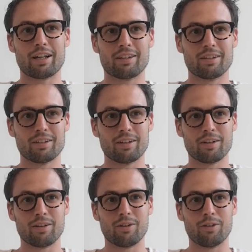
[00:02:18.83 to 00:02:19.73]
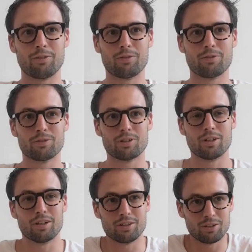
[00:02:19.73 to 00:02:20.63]
threat of
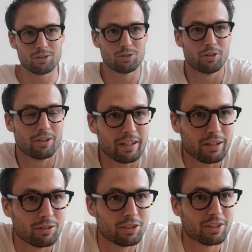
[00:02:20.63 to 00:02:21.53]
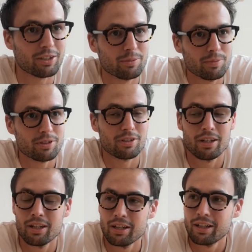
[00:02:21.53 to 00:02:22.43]
the soil ecosystems
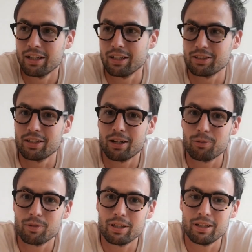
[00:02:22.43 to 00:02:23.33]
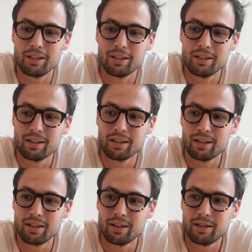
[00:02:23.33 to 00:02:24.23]
is that we
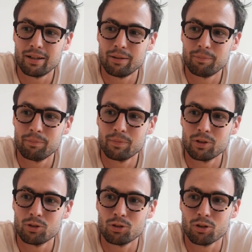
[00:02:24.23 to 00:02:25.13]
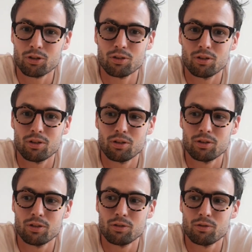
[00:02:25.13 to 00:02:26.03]
do not
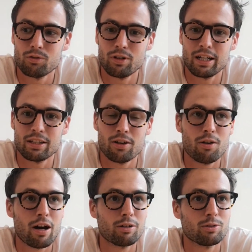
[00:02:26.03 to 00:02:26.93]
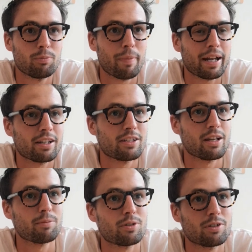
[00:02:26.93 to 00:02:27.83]
really know how to manage
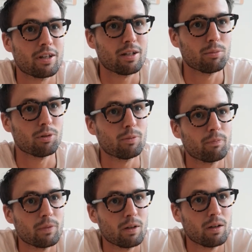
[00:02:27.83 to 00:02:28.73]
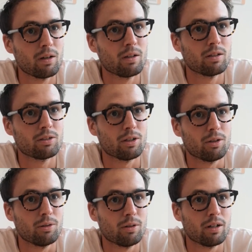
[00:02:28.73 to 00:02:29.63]
them sustainable.
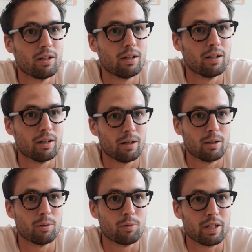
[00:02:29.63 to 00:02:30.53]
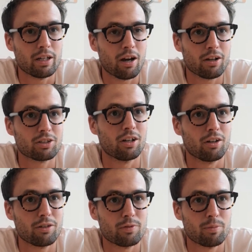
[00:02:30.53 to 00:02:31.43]
So we ask a
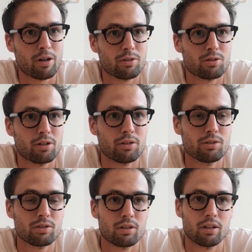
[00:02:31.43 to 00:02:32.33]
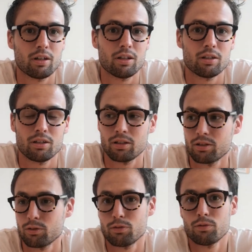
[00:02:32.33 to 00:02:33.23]
lot from our soils
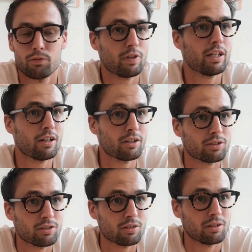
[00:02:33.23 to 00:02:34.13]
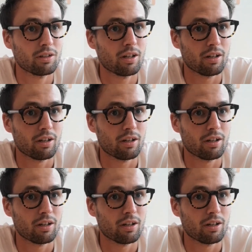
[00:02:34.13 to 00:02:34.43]
to feed us